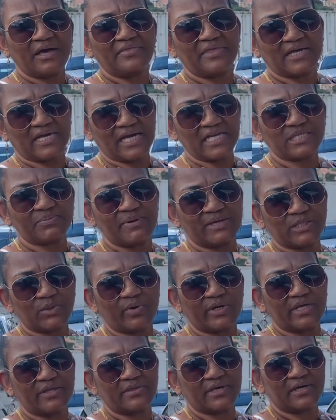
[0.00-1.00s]
think I spent.
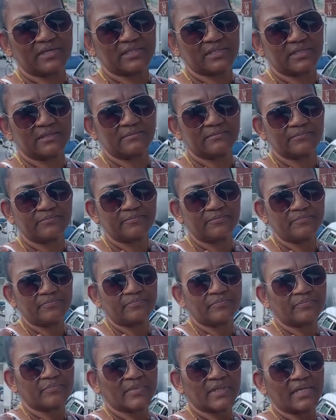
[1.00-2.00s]
Way at the market in the
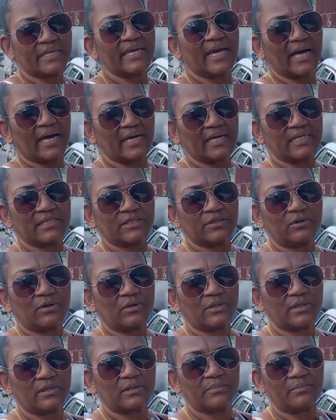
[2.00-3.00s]
meat place? Yeah, in
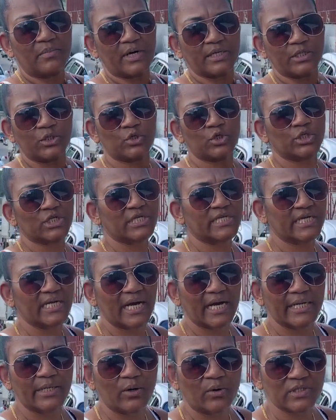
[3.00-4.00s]
Toronto. But usually
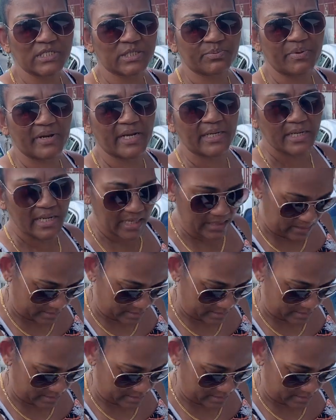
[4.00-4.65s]
I don't spend that a